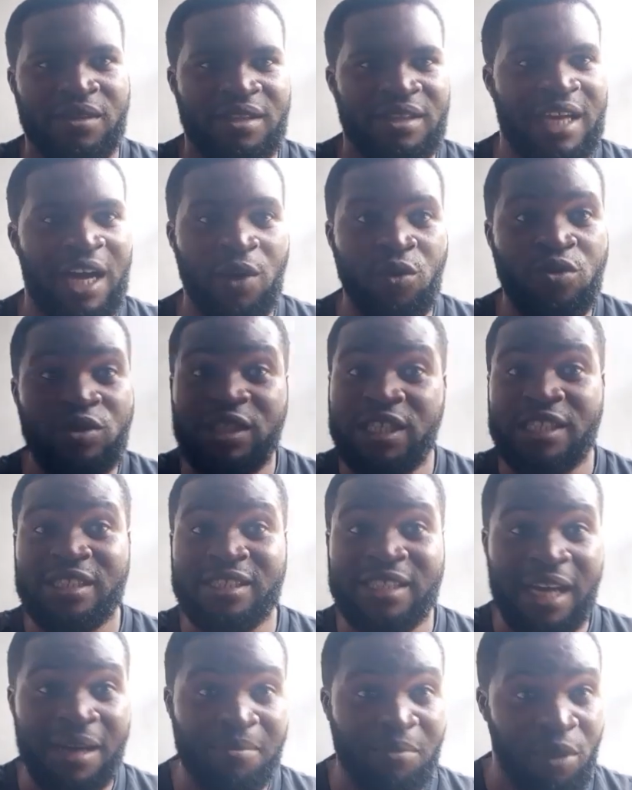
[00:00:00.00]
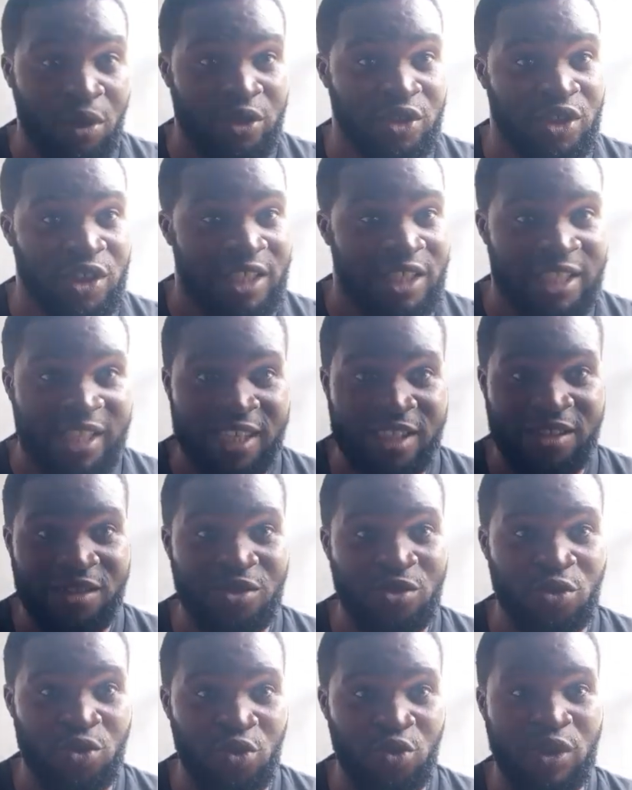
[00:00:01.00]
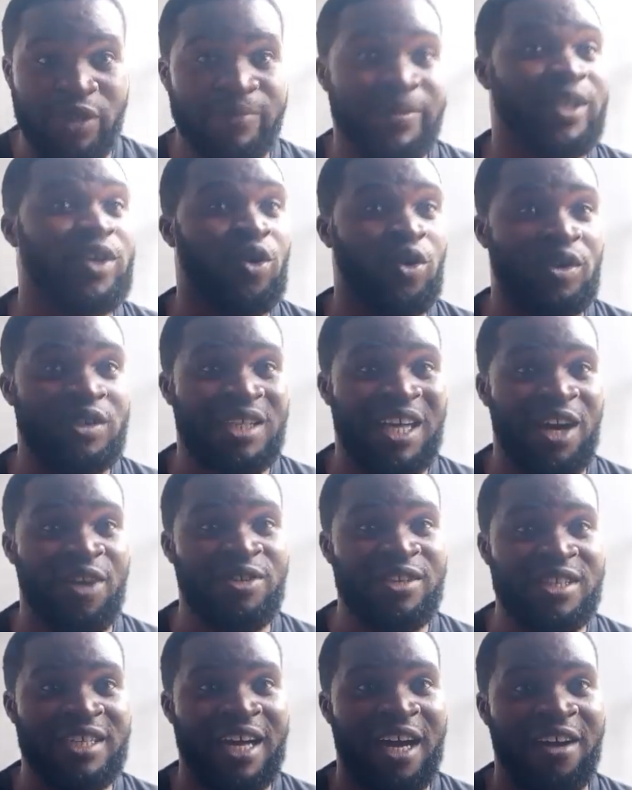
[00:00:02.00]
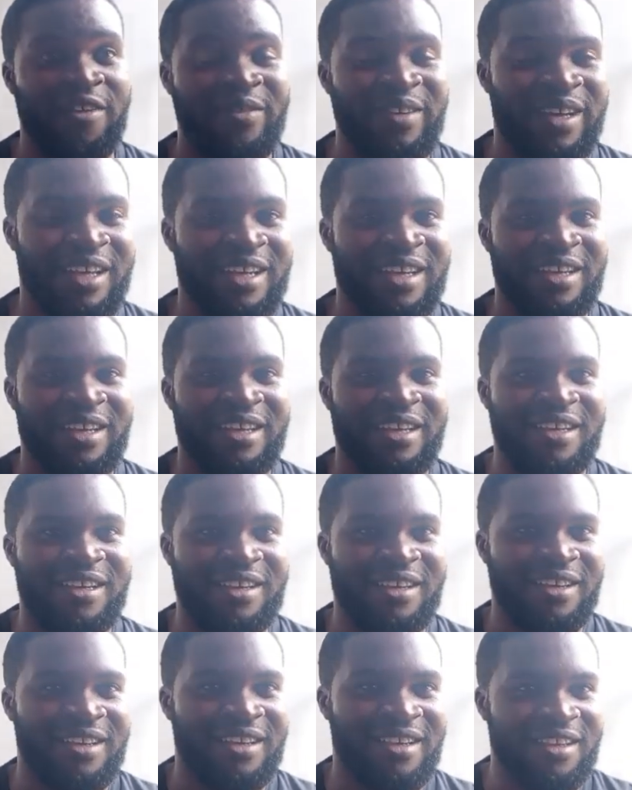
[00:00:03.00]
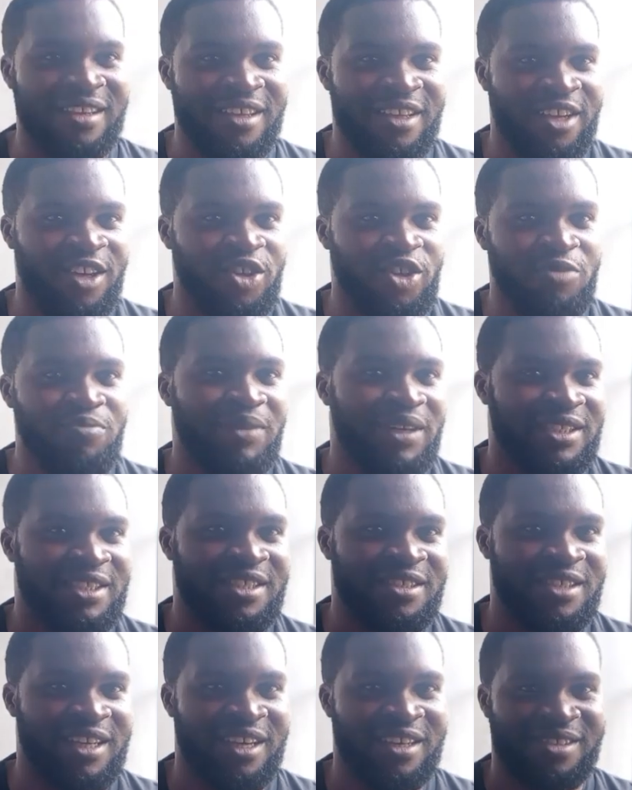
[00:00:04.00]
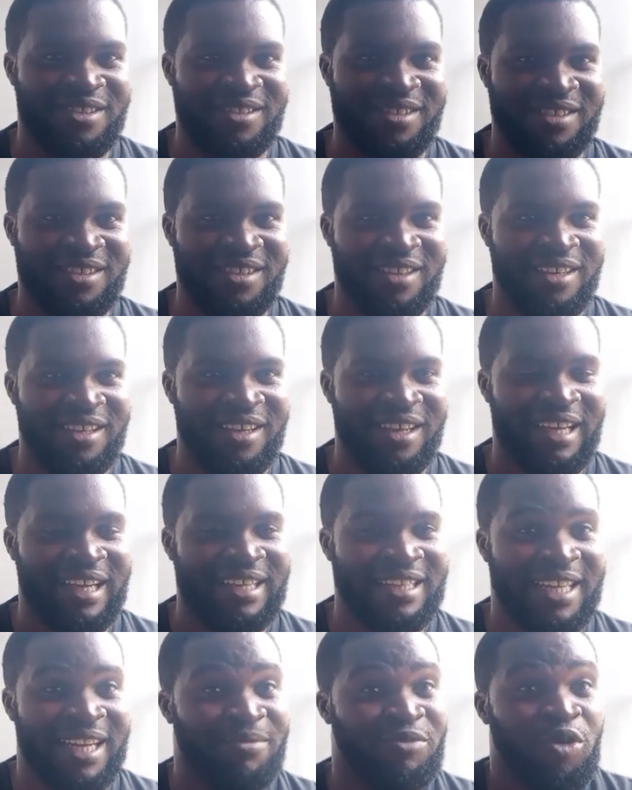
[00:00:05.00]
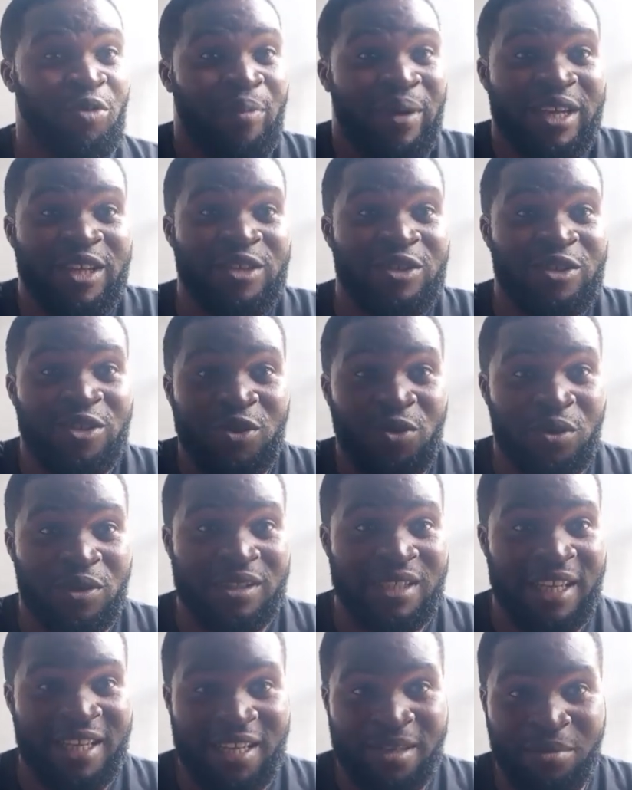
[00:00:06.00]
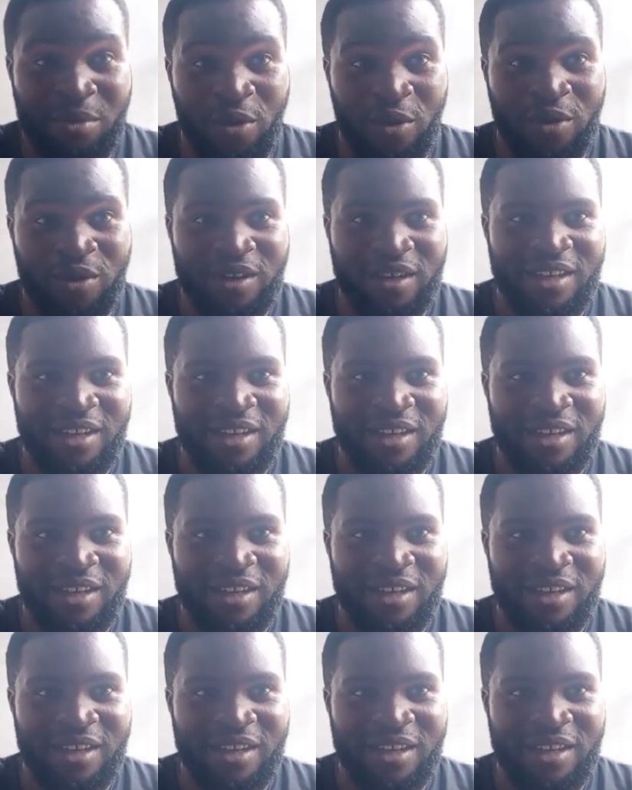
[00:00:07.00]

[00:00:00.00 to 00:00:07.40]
I won't need that much again to do it, because I already have irrigation materials that I'm not buying new ones anymore.